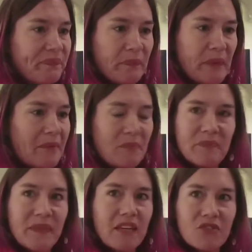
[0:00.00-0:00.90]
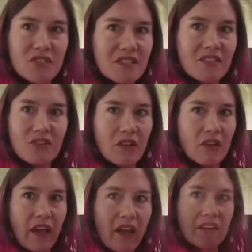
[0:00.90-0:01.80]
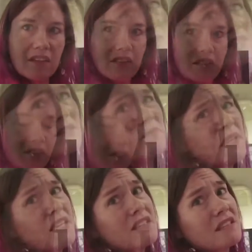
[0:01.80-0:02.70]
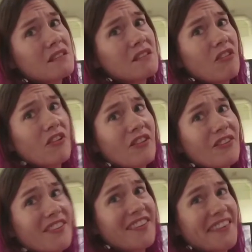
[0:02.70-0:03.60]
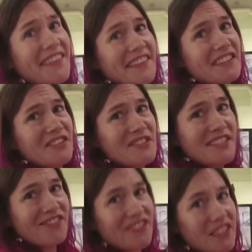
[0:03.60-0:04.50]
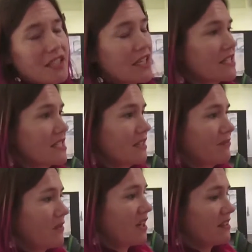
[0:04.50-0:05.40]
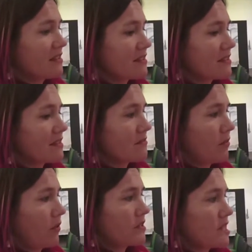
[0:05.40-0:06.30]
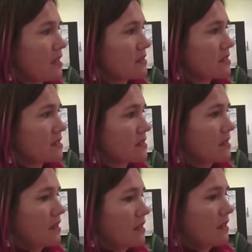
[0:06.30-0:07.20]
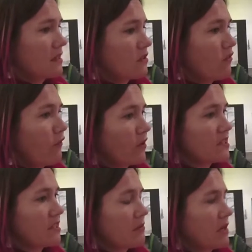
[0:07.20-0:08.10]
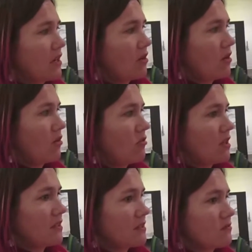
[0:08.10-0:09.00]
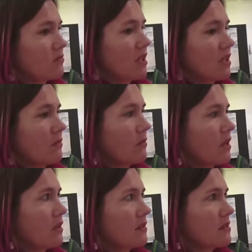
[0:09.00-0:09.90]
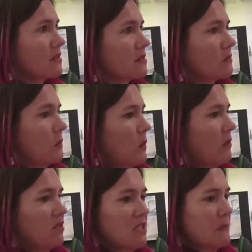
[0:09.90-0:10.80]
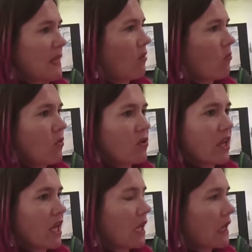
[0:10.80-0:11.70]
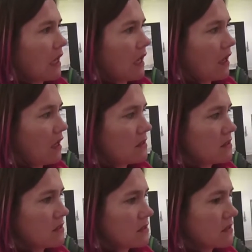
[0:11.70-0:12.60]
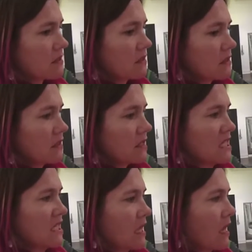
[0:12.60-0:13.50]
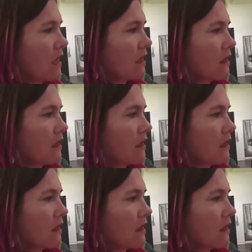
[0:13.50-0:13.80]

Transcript: might be interesting to look at in pieces, though. It was definitely yeah. like a stepwise process. So the first thing we noticed really was we would just be out walking and seeing